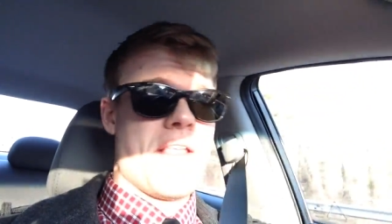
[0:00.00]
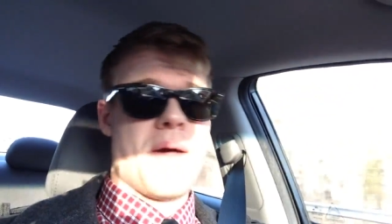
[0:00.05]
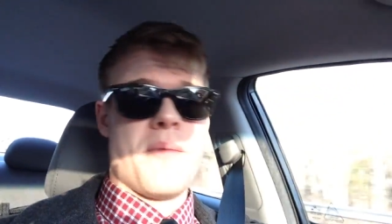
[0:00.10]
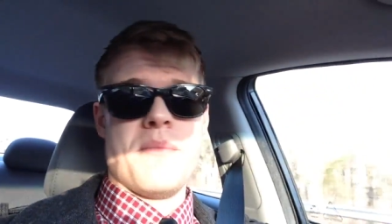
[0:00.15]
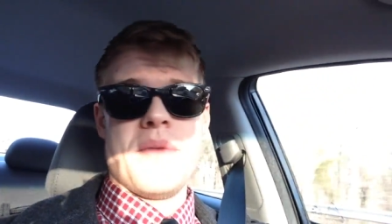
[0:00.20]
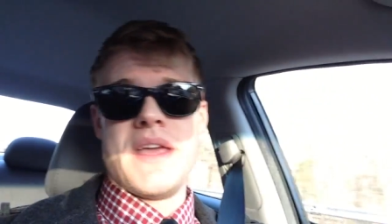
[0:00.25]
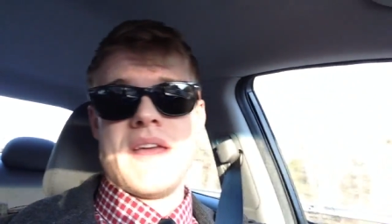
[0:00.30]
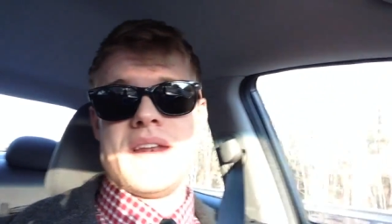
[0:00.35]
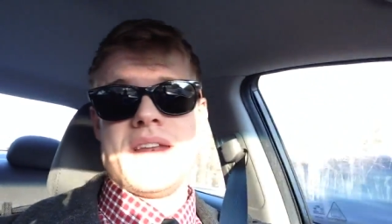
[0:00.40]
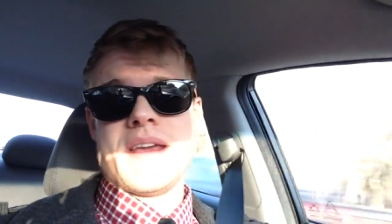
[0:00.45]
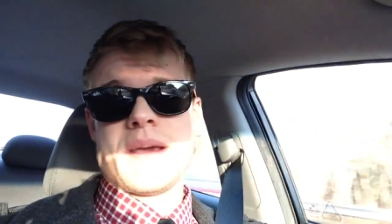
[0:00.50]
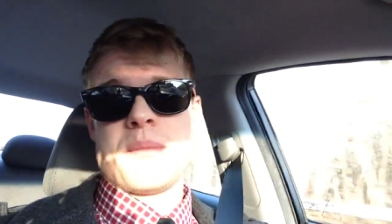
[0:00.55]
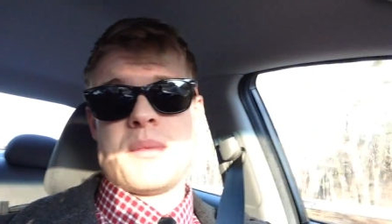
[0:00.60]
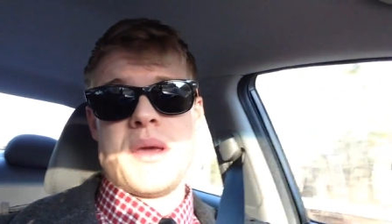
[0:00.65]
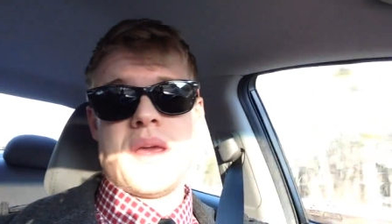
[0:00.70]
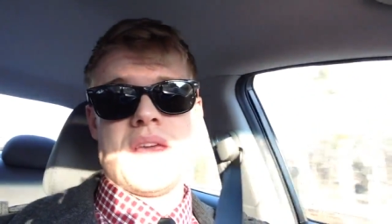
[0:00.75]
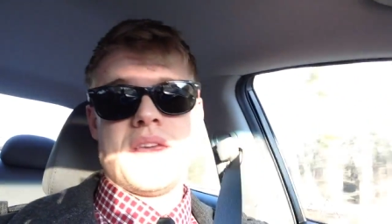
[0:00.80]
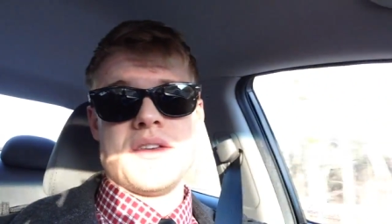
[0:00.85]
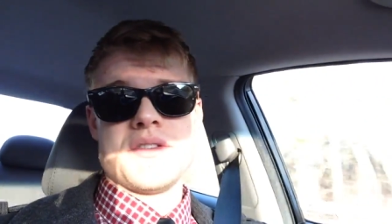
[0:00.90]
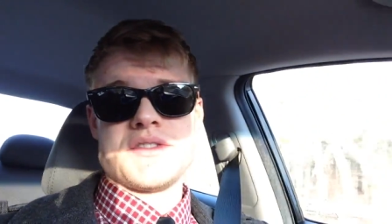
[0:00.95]
me and Nick
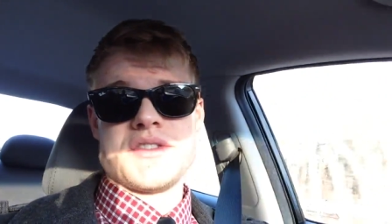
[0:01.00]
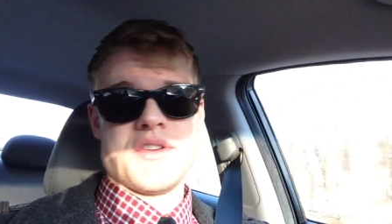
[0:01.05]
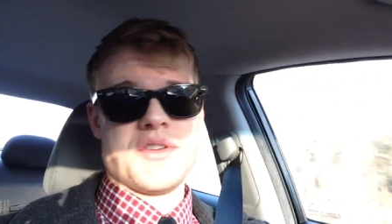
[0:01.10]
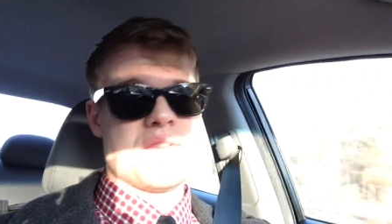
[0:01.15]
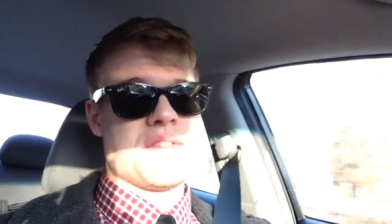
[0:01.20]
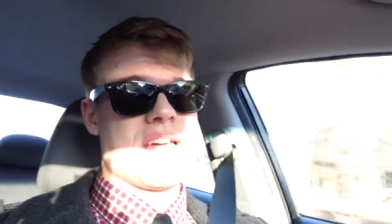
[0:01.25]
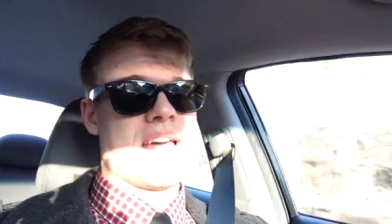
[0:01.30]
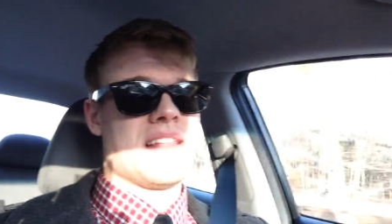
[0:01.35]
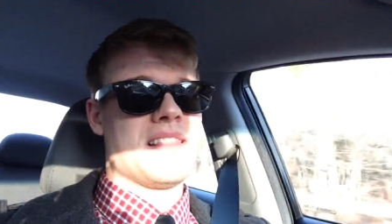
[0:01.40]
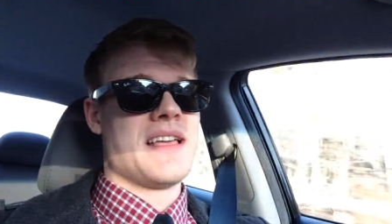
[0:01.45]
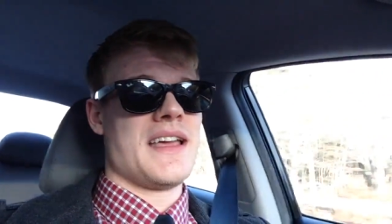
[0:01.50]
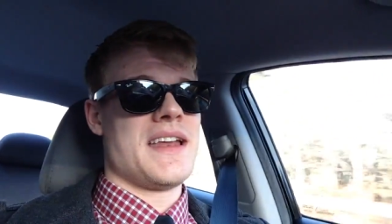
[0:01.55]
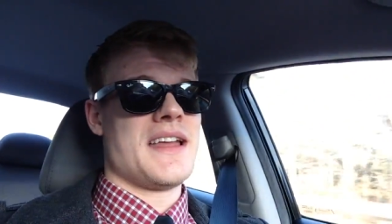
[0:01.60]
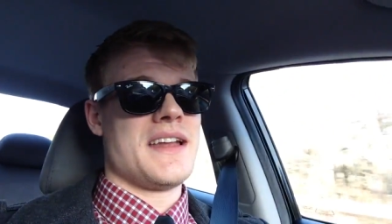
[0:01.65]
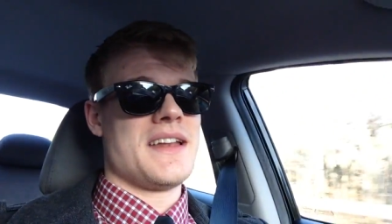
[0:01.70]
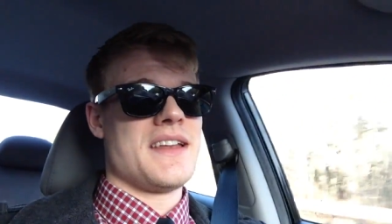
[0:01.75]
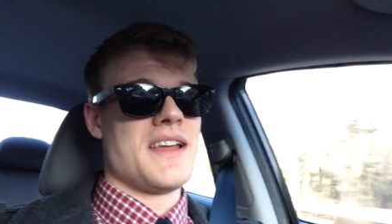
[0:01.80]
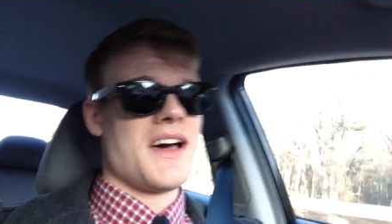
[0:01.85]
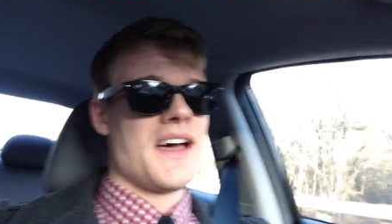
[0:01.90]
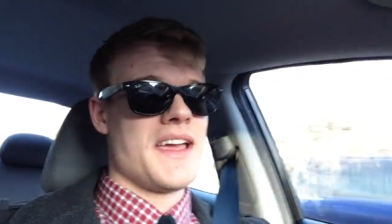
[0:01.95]
P used to do that late
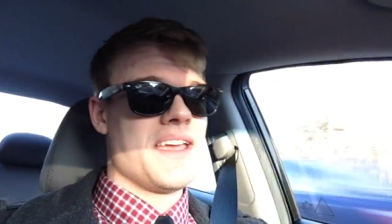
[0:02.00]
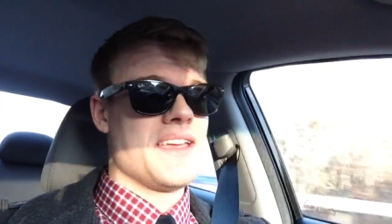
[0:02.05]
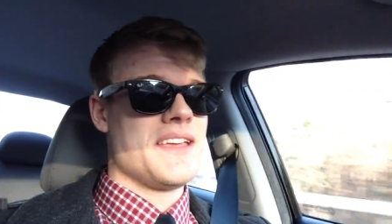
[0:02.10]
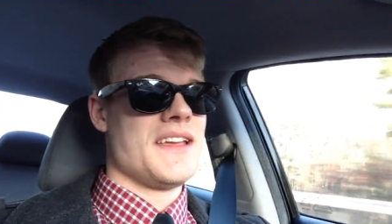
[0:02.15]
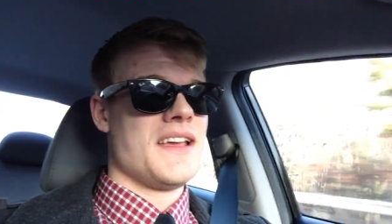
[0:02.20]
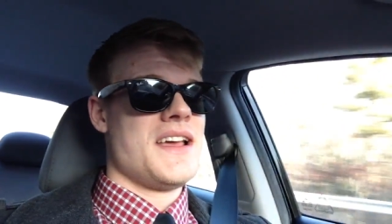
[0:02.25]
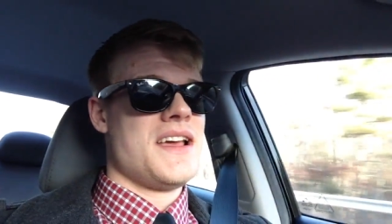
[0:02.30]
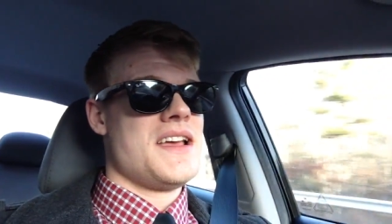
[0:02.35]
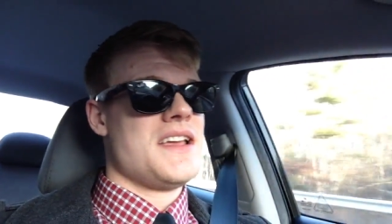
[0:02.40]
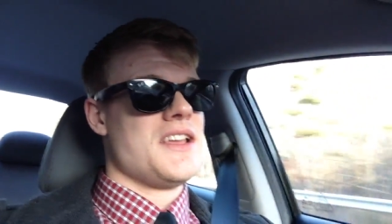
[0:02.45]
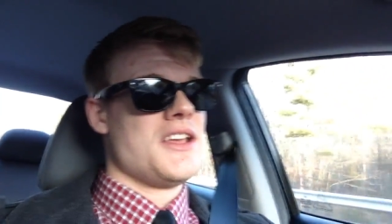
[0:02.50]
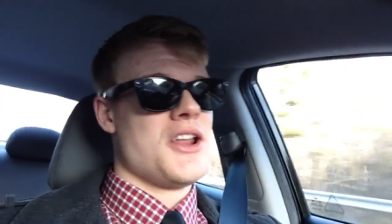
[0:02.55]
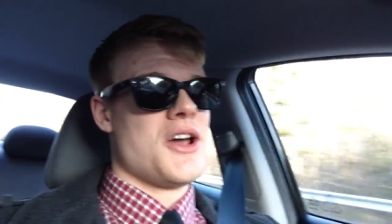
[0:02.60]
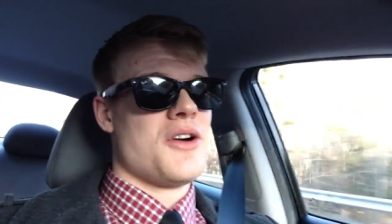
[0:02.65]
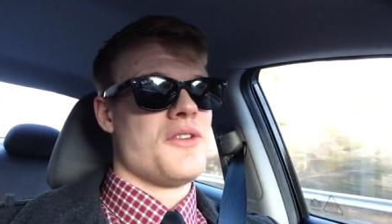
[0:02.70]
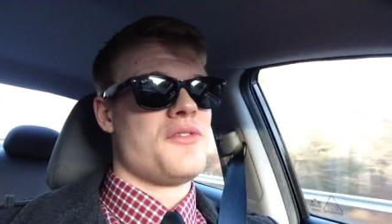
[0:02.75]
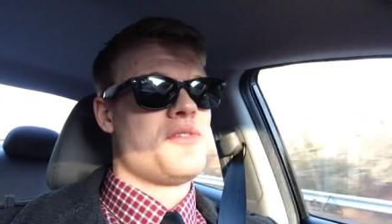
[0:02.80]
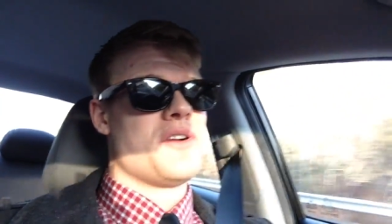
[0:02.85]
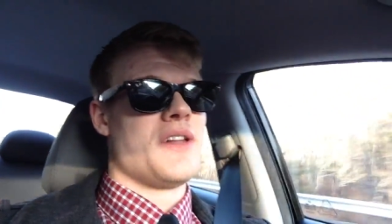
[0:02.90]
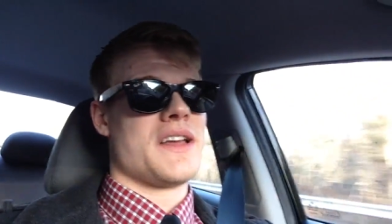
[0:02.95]
at night,
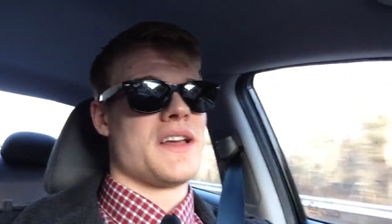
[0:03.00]
for